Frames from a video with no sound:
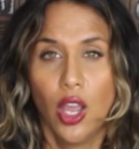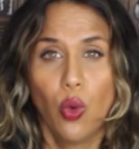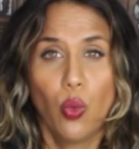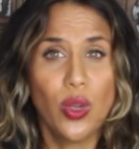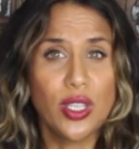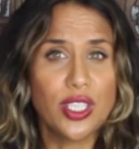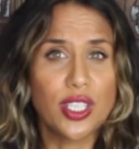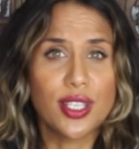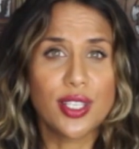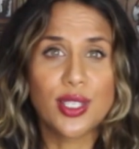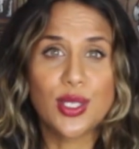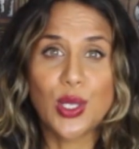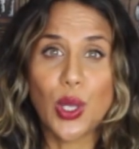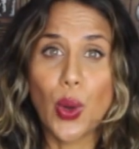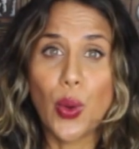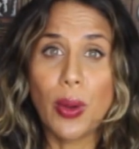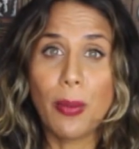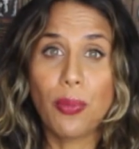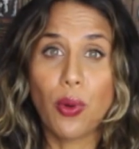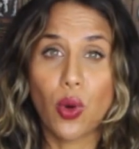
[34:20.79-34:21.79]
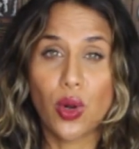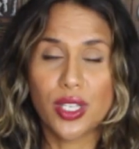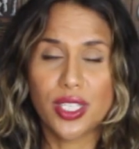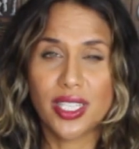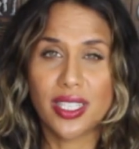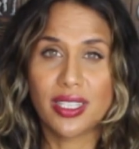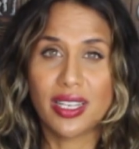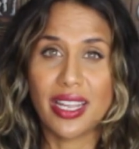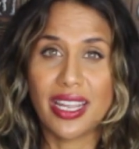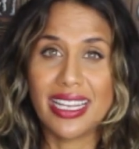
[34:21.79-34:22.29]
which is so
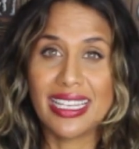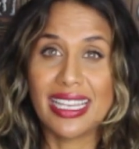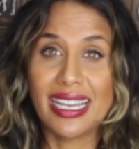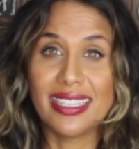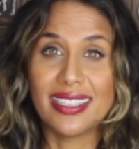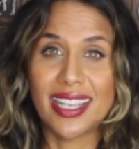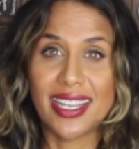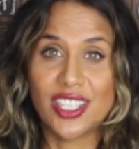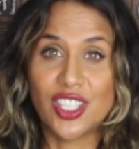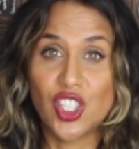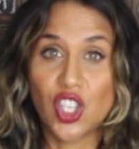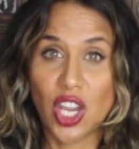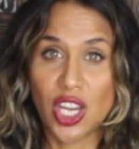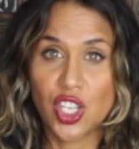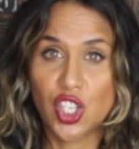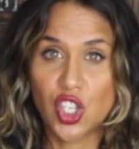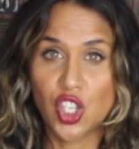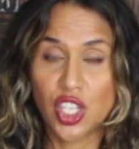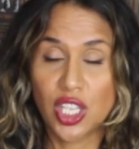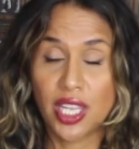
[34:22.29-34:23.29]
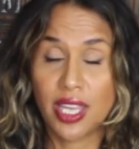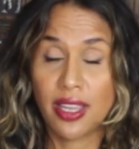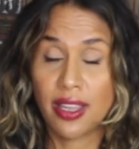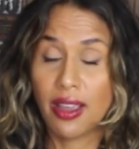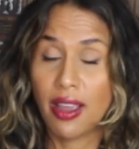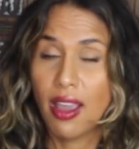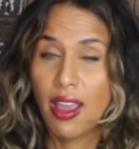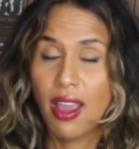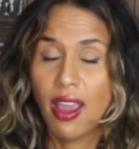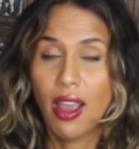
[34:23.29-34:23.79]
important in
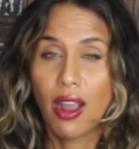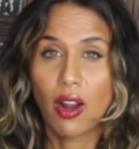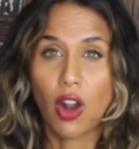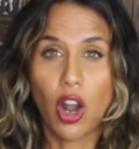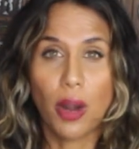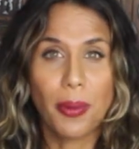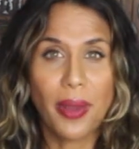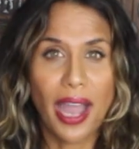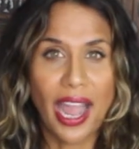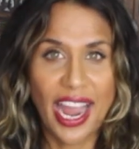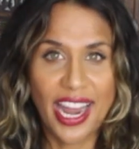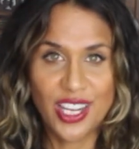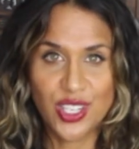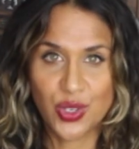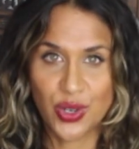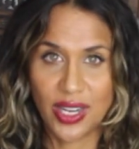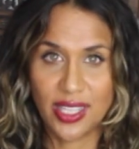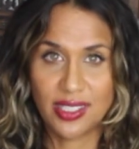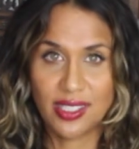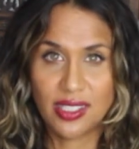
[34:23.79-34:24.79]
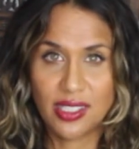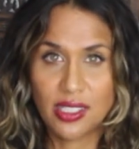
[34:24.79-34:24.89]
digesting carbohydrates.